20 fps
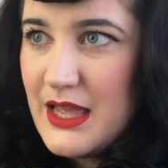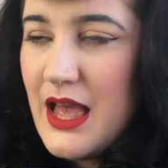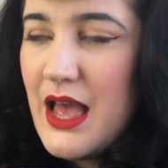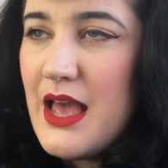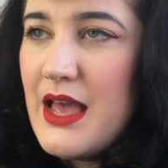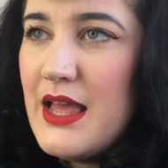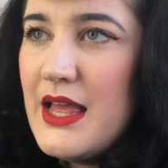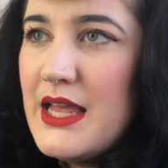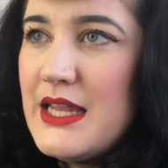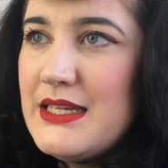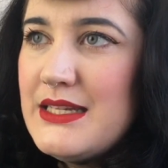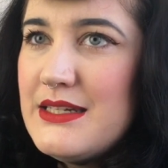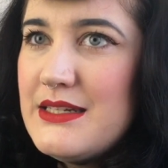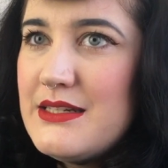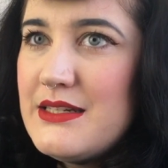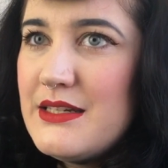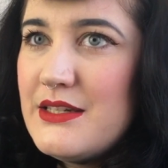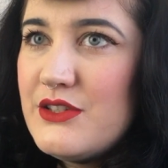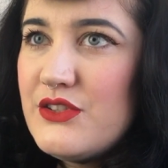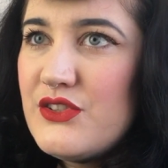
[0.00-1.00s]

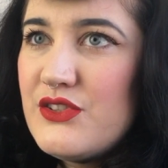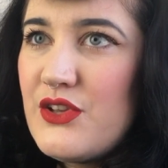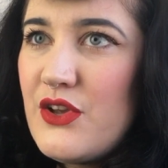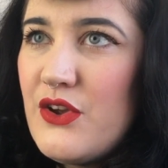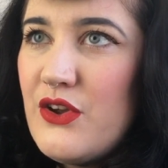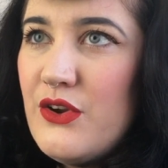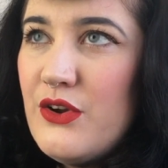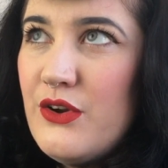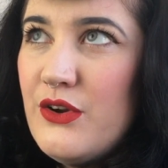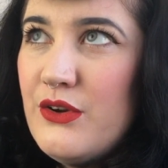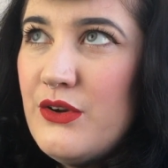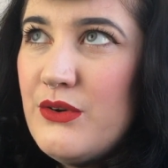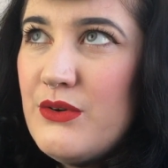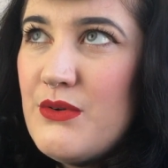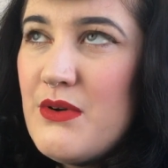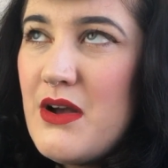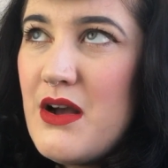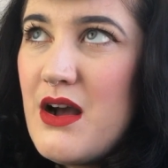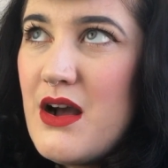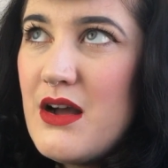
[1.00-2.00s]
And
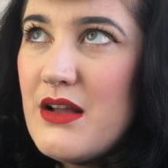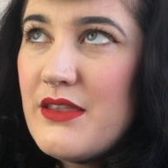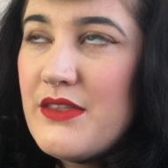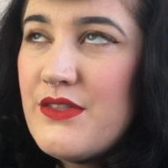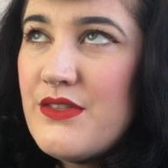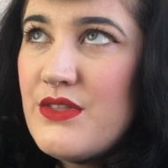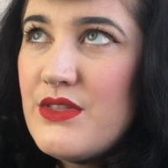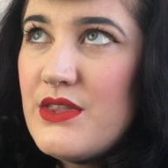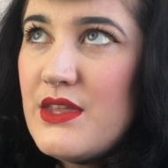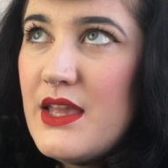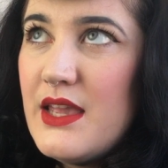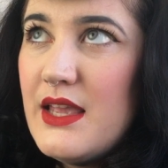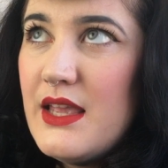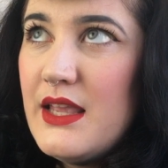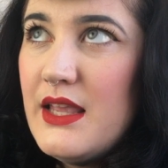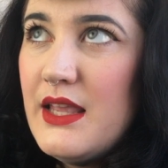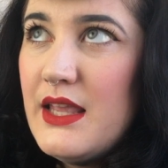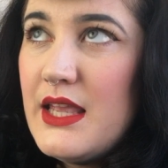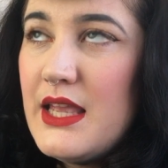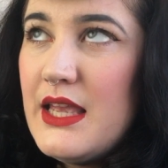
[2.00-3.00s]
so I
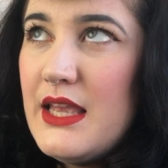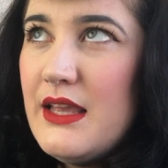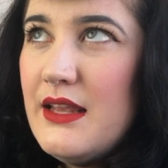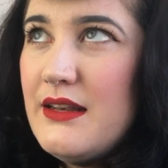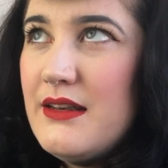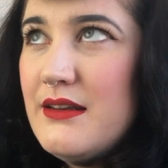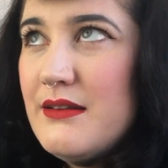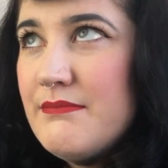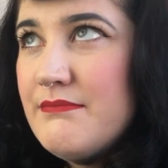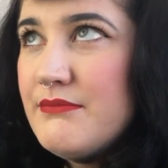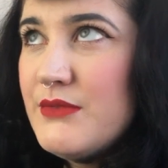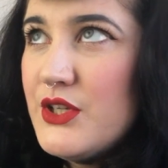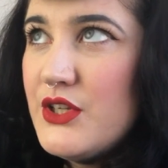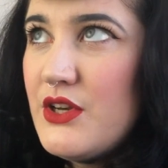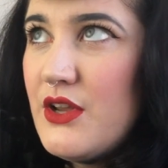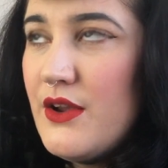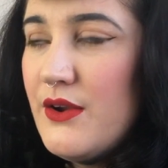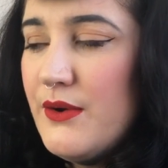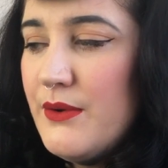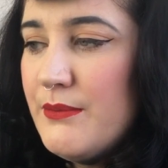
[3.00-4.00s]
think in, you
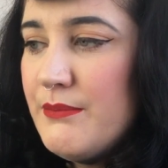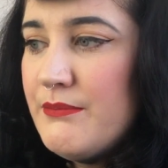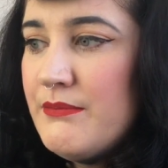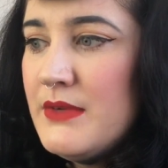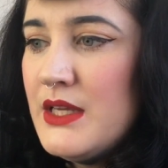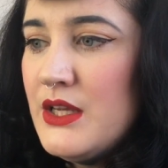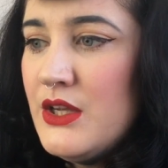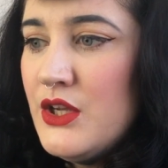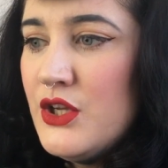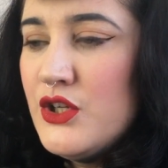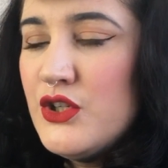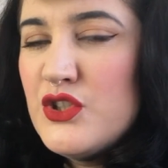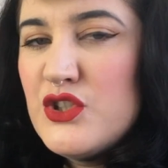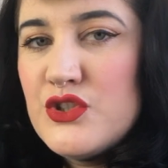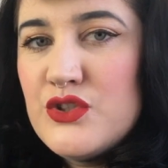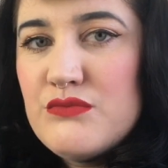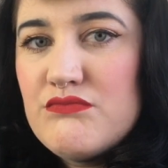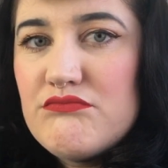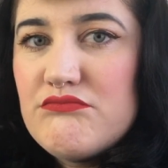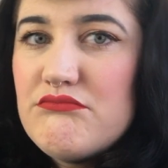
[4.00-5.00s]
know,
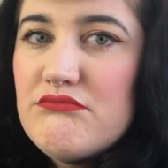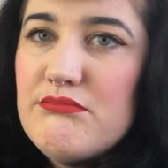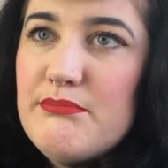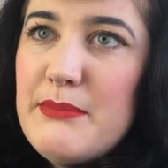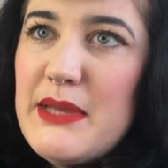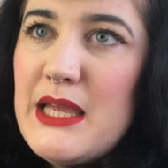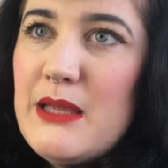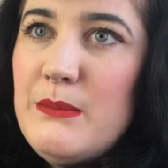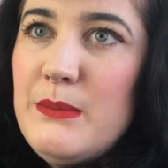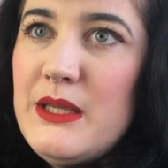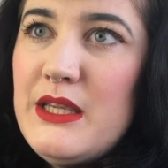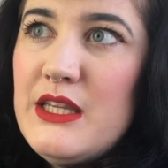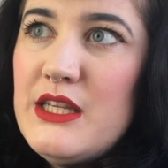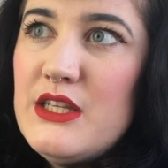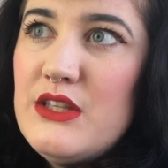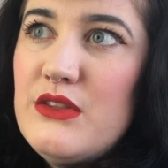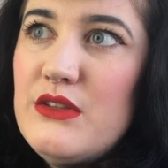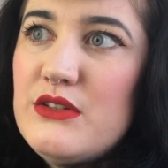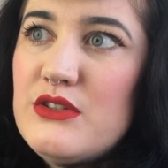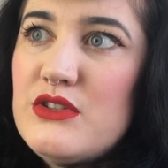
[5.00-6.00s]

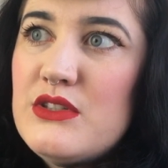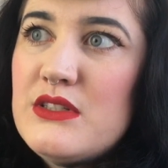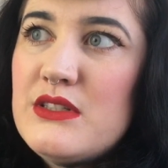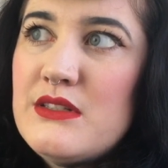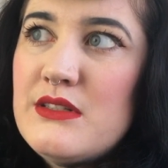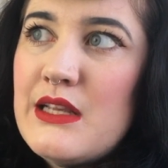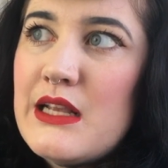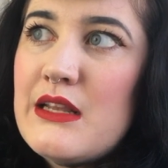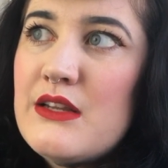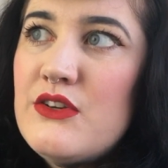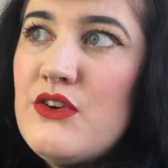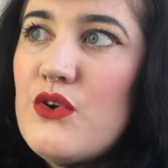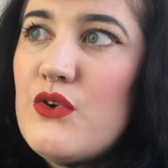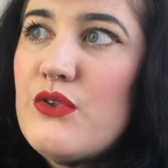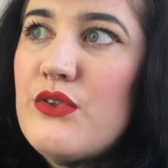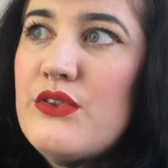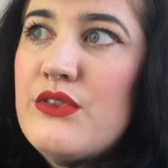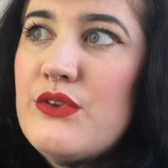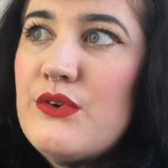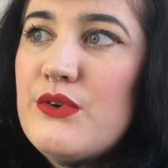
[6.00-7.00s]
maybe the second or
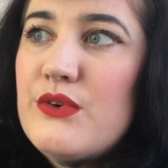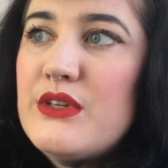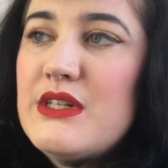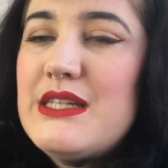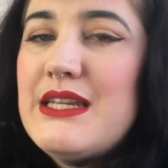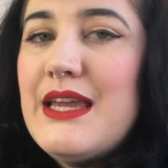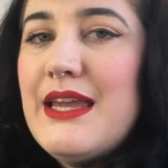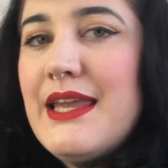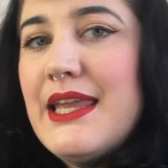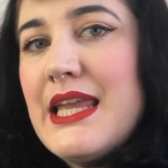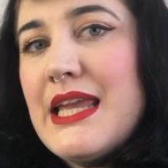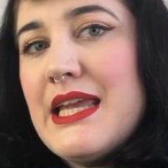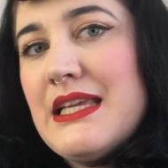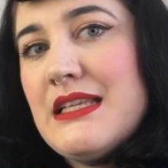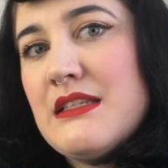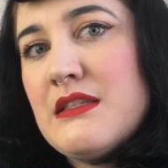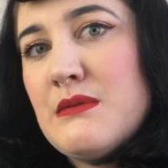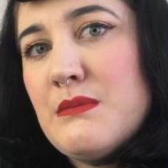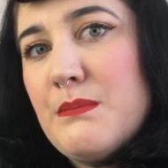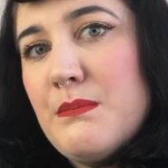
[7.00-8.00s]
third day
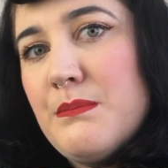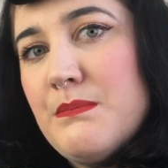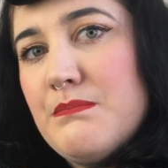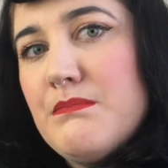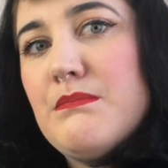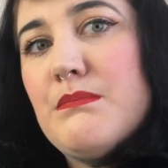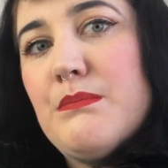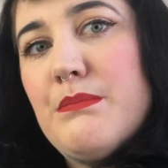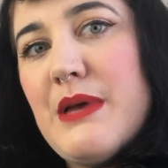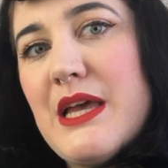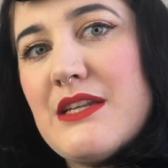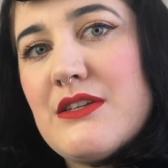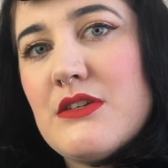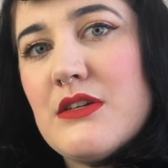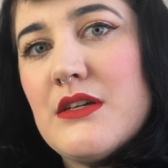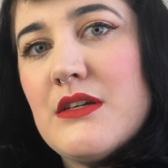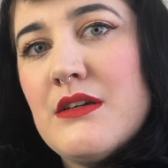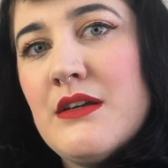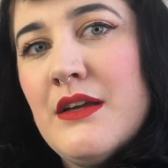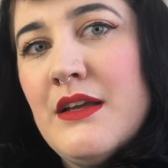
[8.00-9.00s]
is
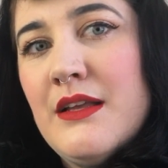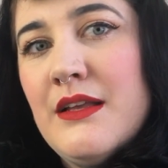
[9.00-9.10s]
better,